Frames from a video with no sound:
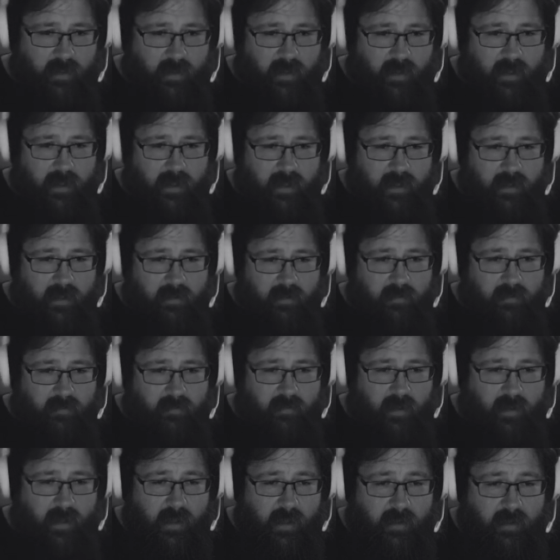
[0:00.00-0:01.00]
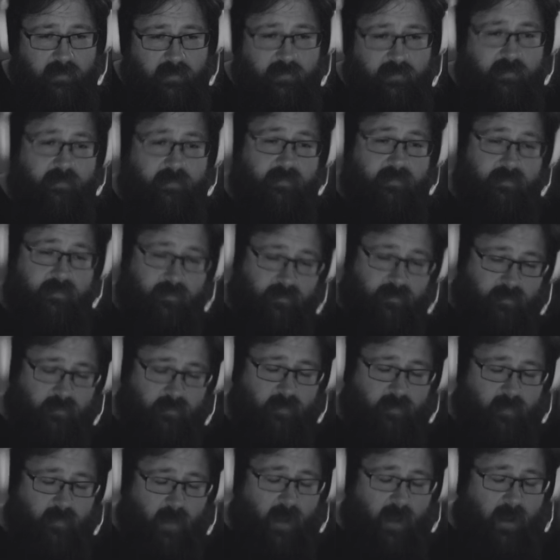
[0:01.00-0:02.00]
And as
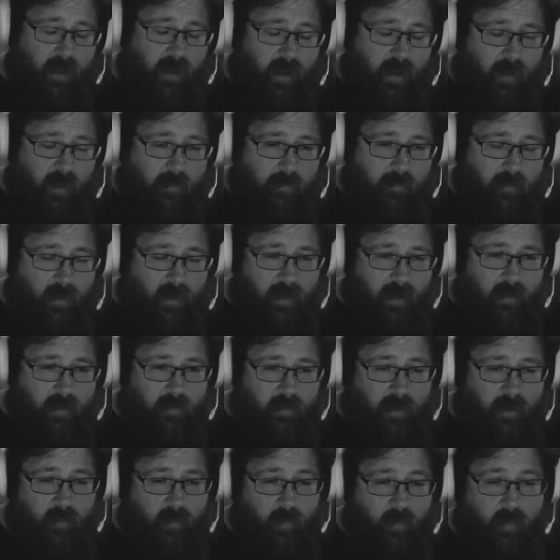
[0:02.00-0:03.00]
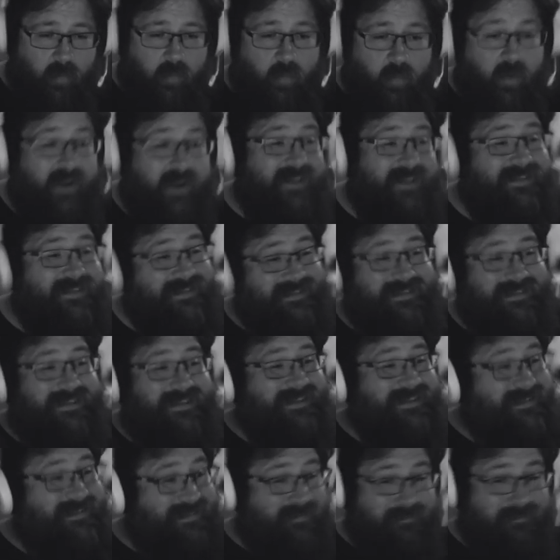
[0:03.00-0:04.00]
a white
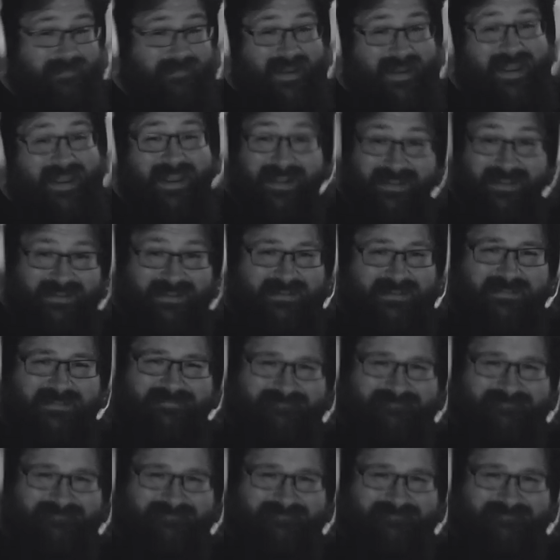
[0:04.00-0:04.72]
cis male